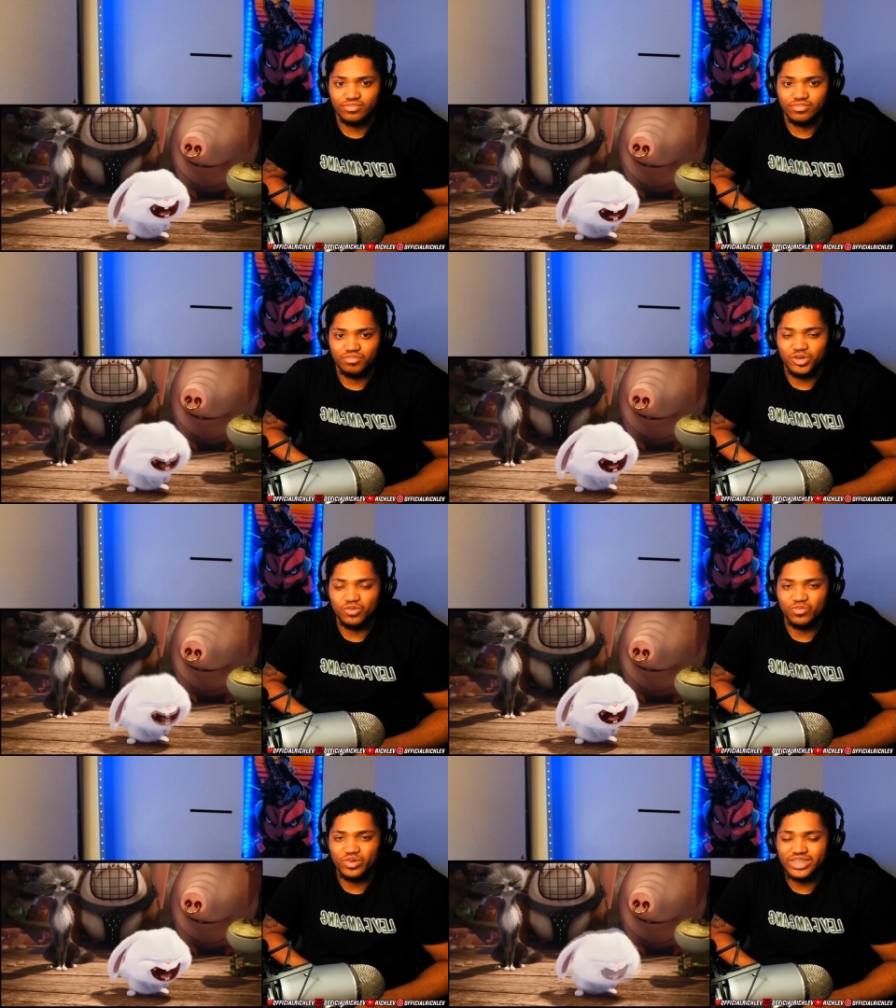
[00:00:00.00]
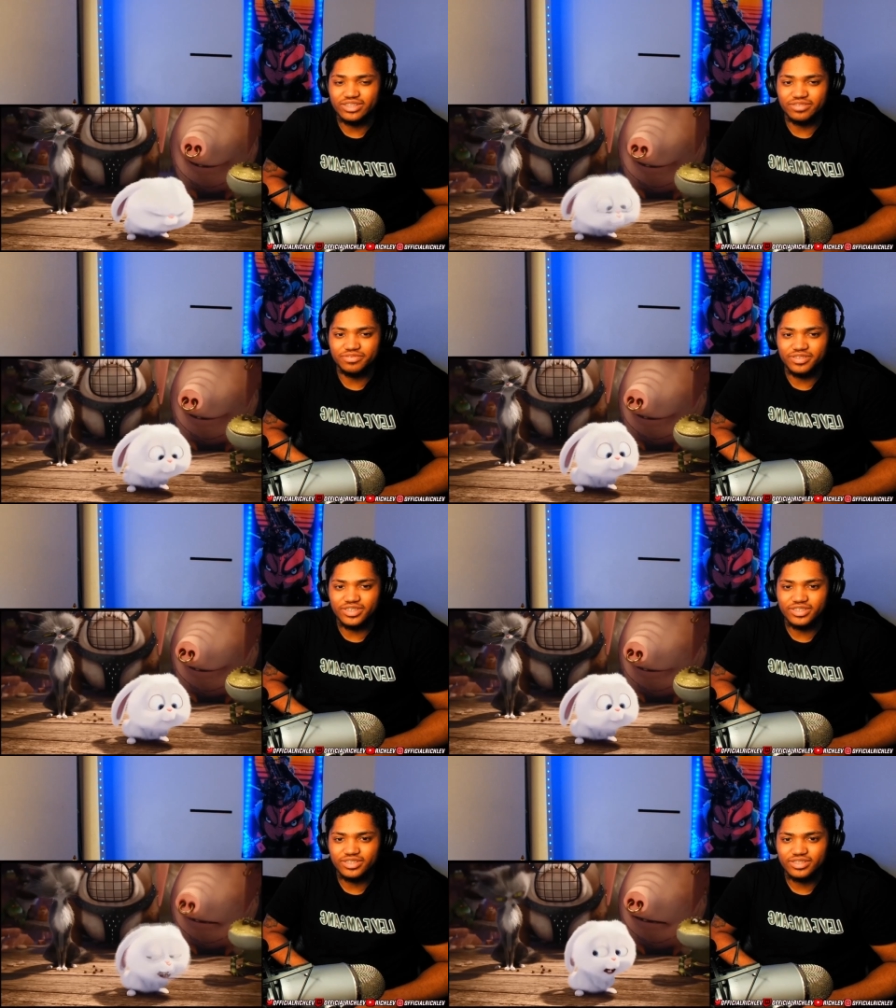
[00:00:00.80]
Bro, what the fuck?
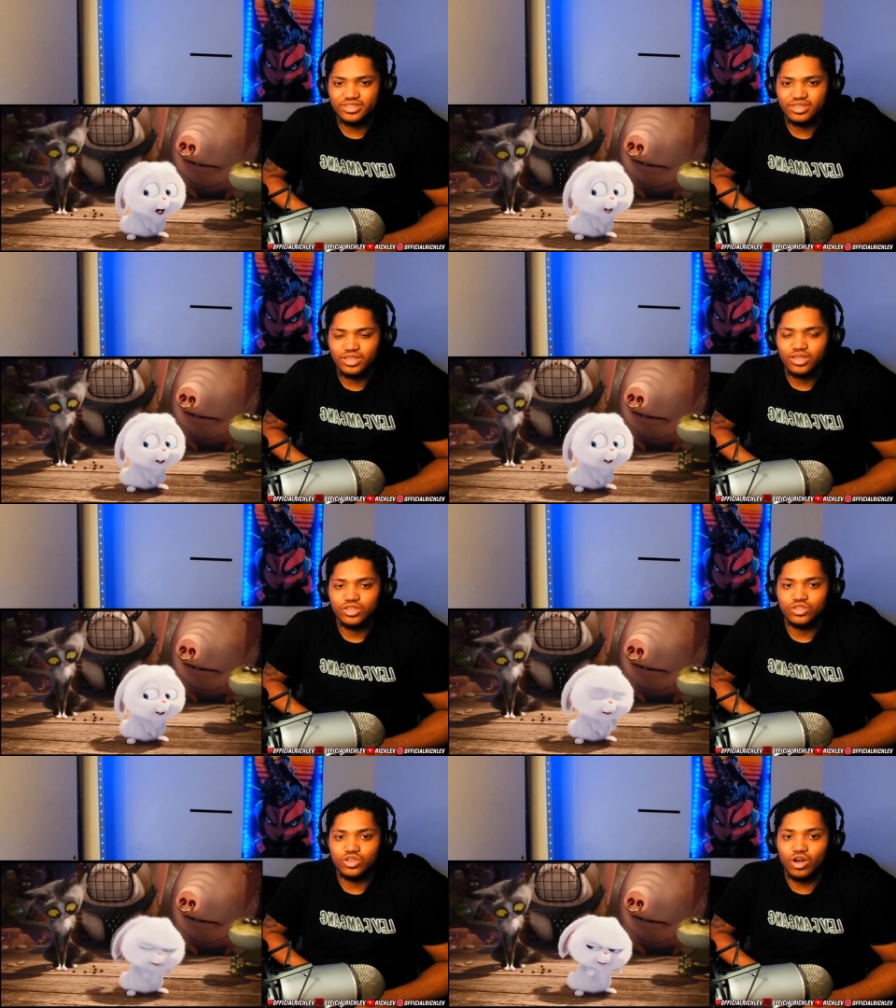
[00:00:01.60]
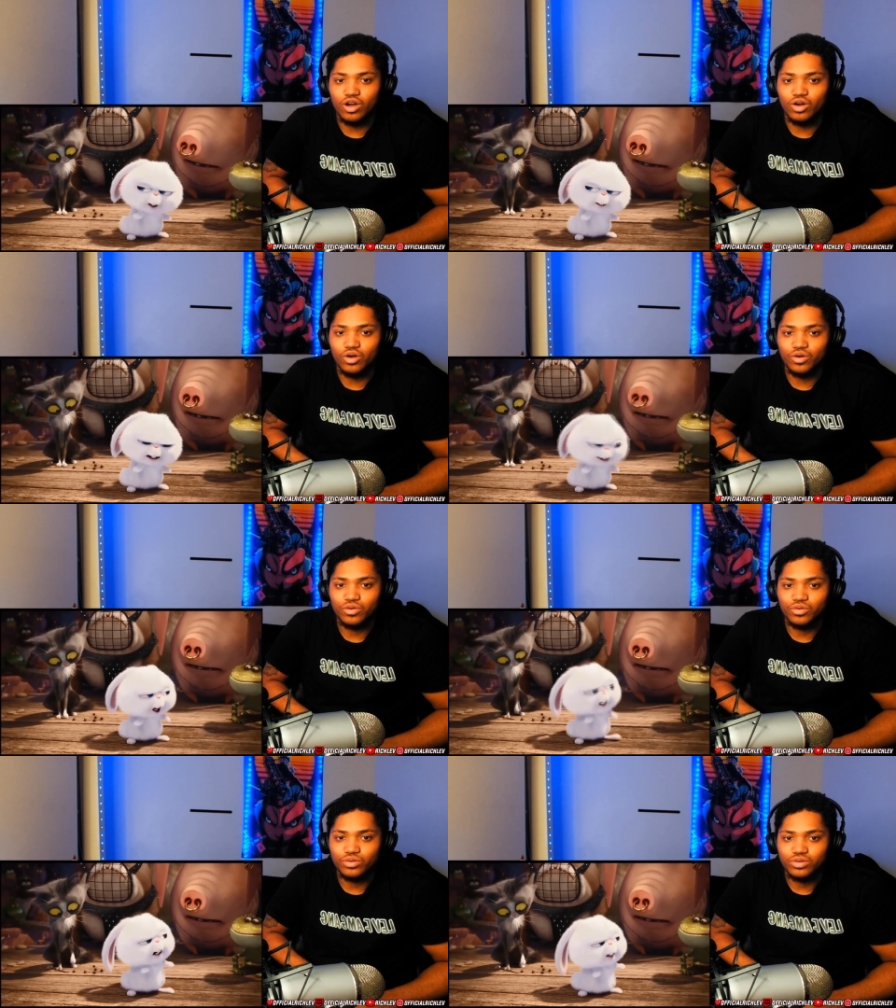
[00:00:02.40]
Uh -oh. Yo.
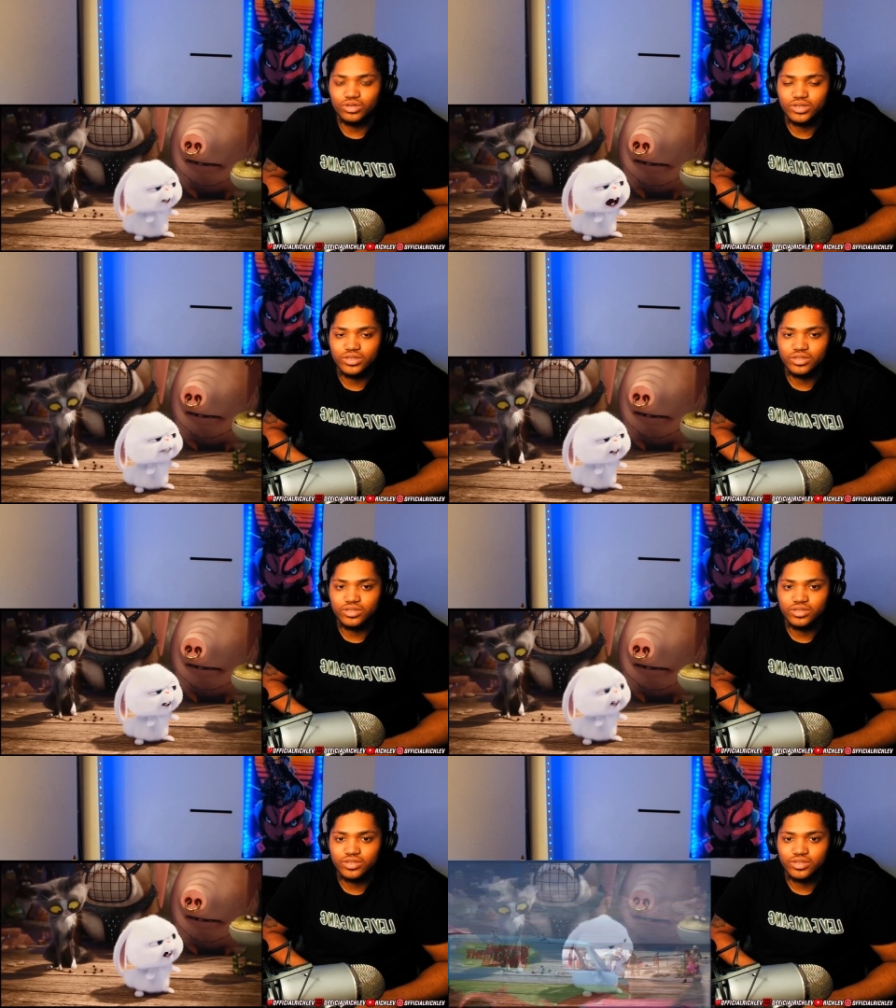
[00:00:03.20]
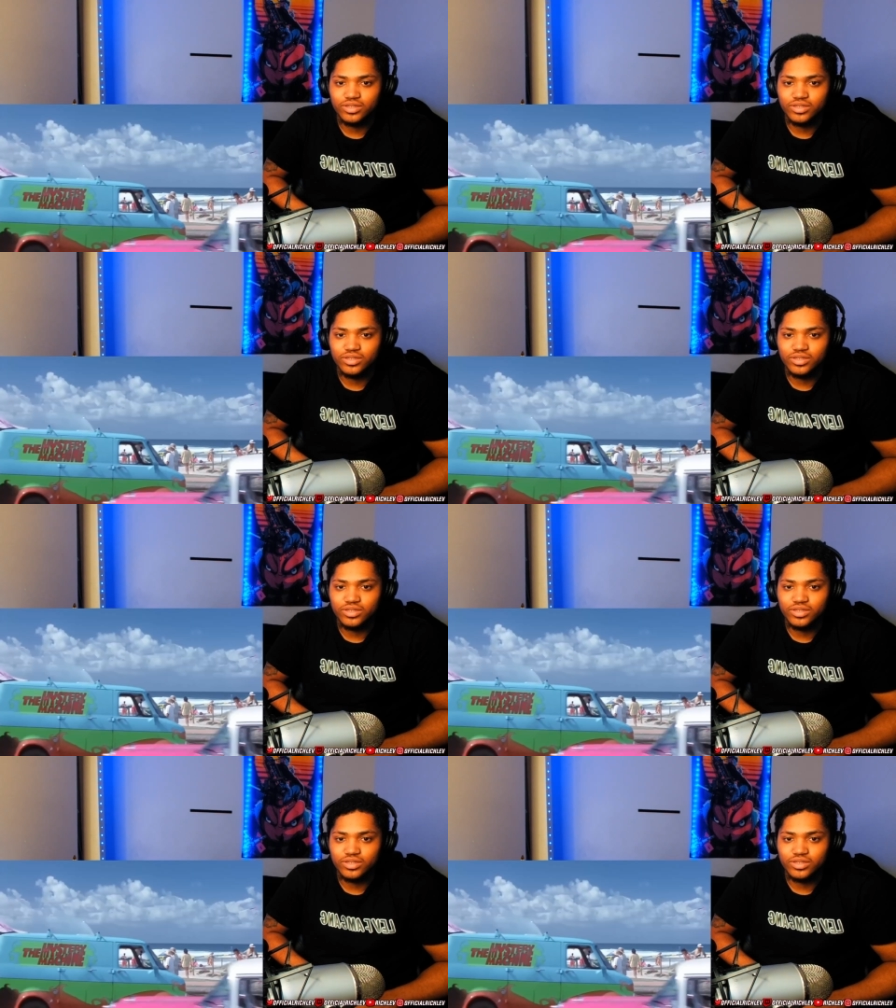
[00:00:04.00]
Just ignore what just happened.